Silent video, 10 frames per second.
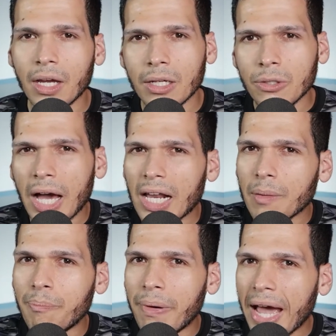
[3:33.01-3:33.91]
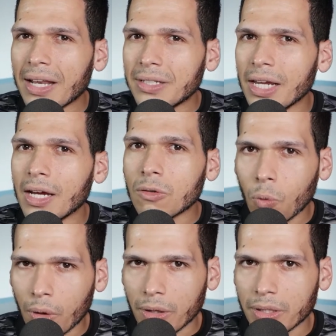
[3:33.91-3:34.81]
You had a bad day at
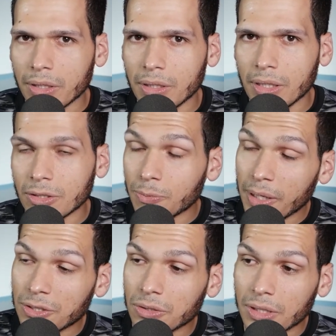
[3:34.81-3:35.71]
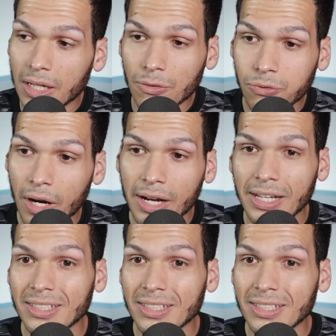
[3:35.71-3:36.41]
work, especially on a Friday.